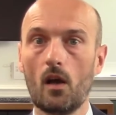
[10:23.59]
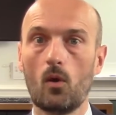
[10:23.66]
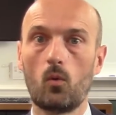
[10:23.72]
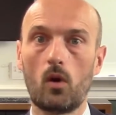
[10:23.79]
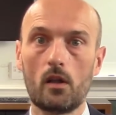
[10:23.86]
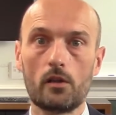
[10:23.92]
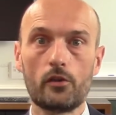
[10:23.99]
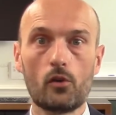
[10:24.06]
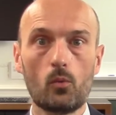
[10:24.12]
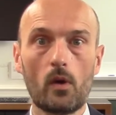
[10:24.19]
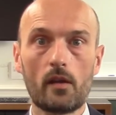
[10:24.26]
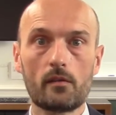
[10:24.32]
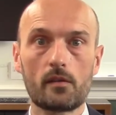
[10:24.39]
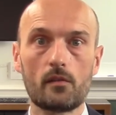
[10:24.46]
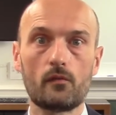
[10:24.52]
While
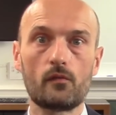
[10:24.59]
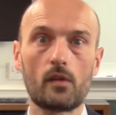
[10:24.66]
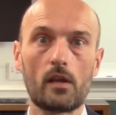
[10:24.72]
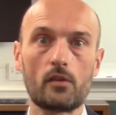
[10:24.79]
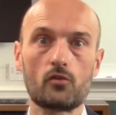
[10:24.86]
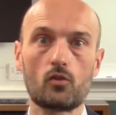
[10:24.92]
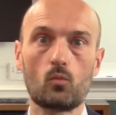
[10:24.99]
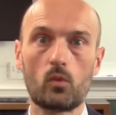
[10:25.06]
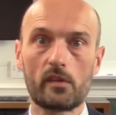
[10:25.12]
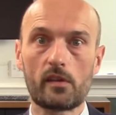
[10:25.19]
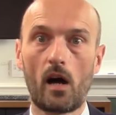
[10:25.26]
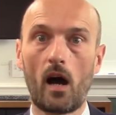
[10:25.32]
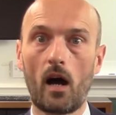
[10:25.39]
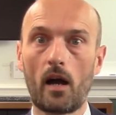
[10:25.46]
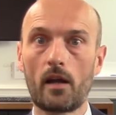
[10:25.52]
US inflation was
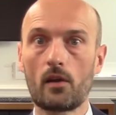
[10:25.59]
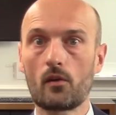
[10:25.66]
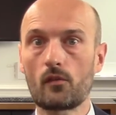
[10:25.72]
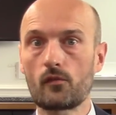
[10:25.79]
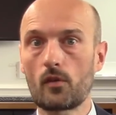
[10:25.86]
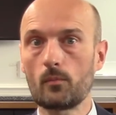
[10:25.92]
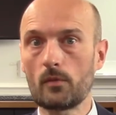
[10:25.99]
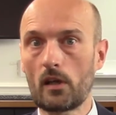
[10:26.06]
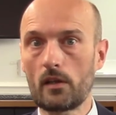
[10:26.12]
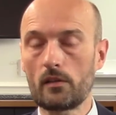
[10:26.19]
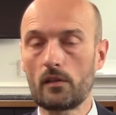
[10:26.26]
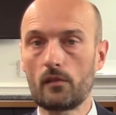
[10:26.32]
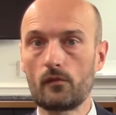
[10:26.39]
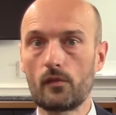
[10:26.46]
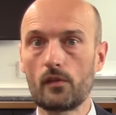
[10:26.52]
higher from
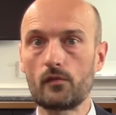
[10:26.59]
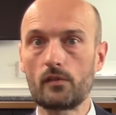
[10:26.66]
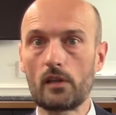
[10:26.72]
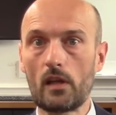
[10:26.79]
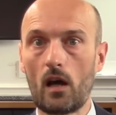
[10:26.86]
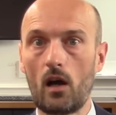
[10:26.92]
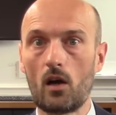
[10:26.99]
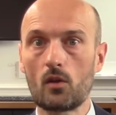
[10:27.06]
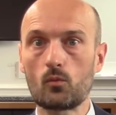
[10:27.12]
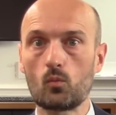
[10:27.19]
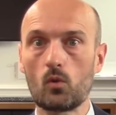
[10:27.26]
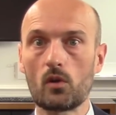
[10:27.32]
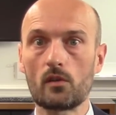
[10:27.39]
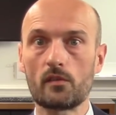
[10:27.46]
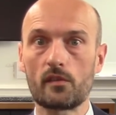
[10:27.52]
1950
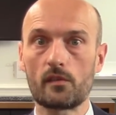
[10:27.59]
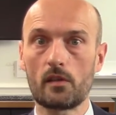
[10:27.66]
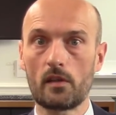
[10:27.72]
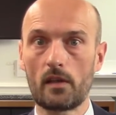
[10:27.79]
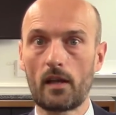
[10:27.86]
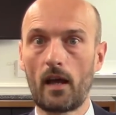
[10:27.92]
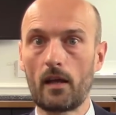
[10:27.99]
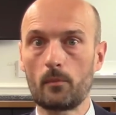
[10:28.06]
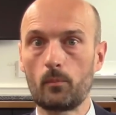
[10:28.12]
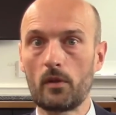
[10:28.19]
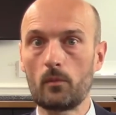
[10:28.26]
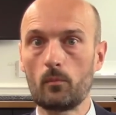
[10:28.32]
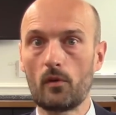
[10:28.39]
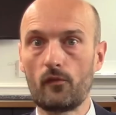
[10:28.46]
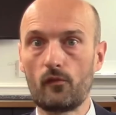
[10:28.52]
onwards than it had
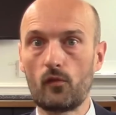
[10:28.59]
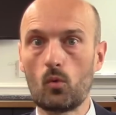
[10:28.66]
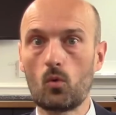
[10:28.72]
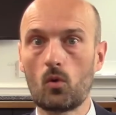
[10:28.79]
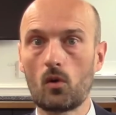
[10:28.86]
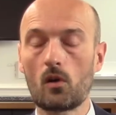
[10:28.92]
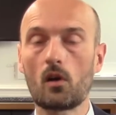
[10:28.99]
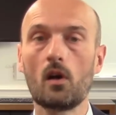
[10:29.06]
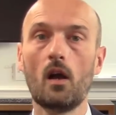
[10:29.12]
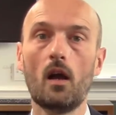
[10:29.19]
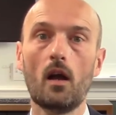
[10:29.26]
been before,